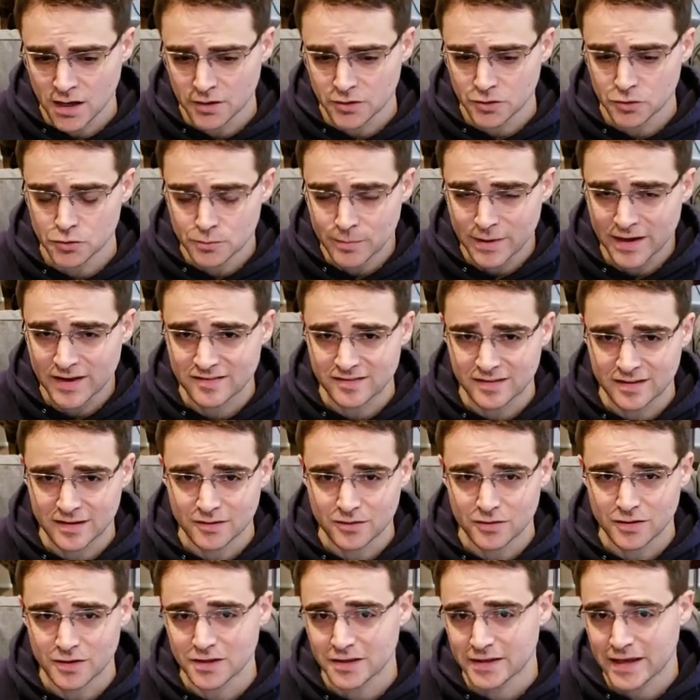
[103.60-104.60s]
You
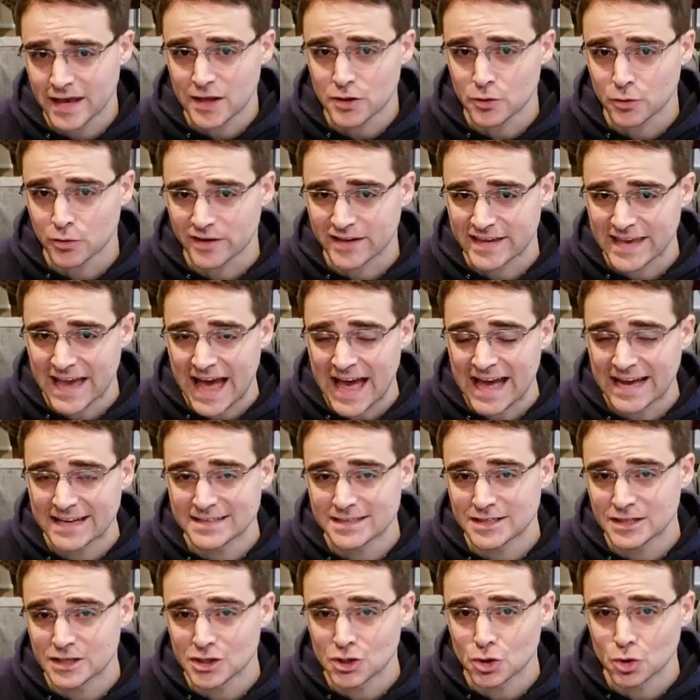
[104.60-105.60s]
basically get your
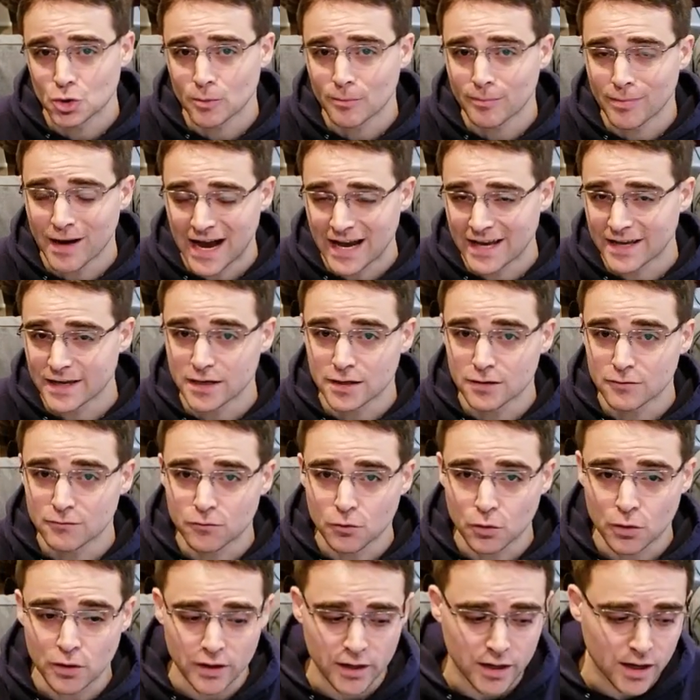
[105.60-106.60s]
cat nearby it
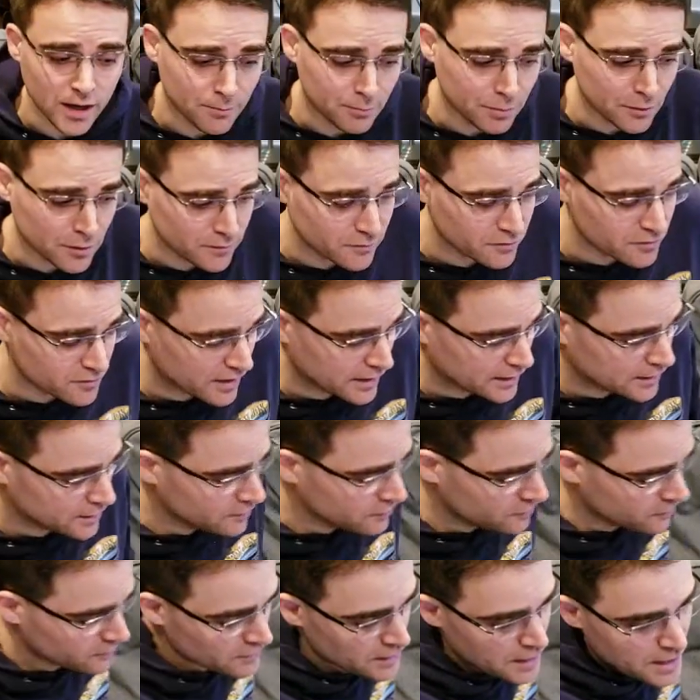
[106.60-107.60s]
for a couple of
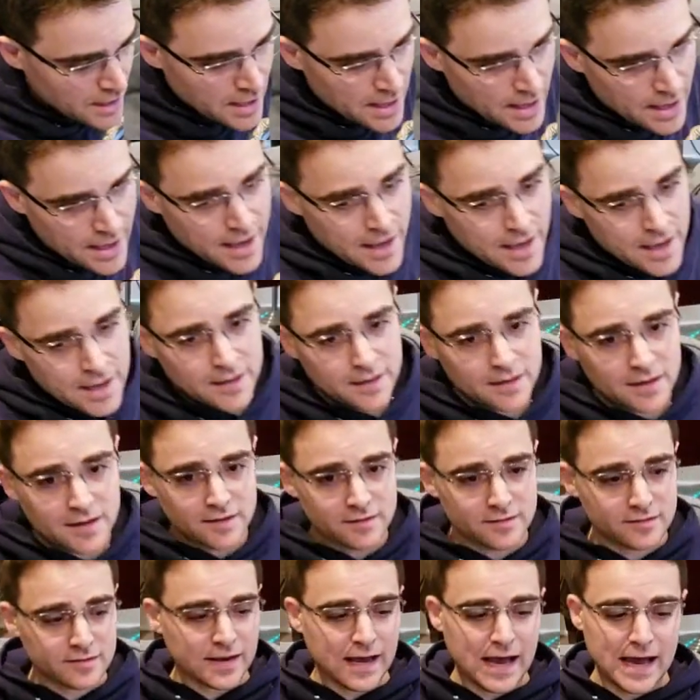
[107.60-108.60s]
seconds, and
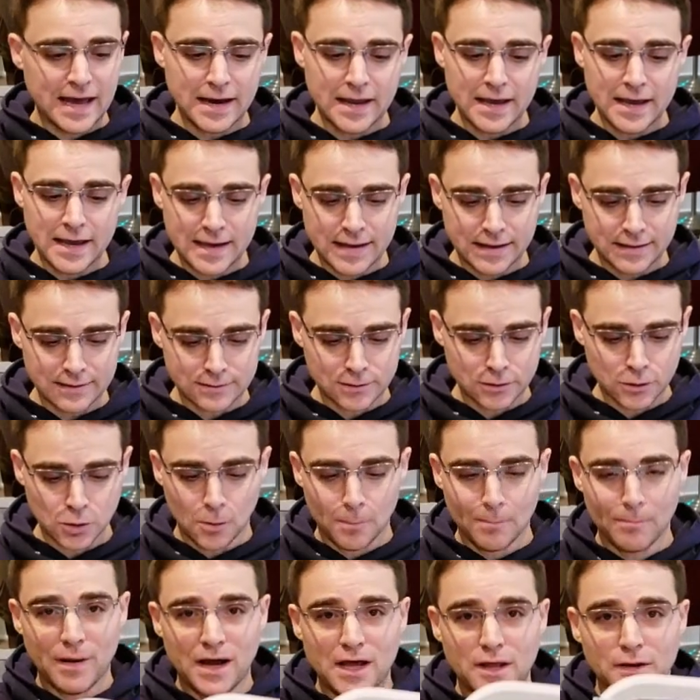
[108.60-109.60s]
it's got a
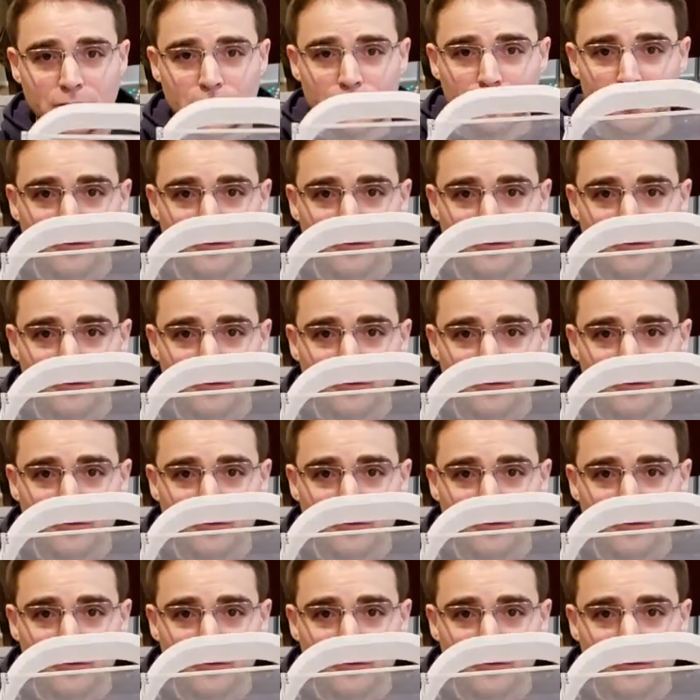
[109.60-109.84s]
little button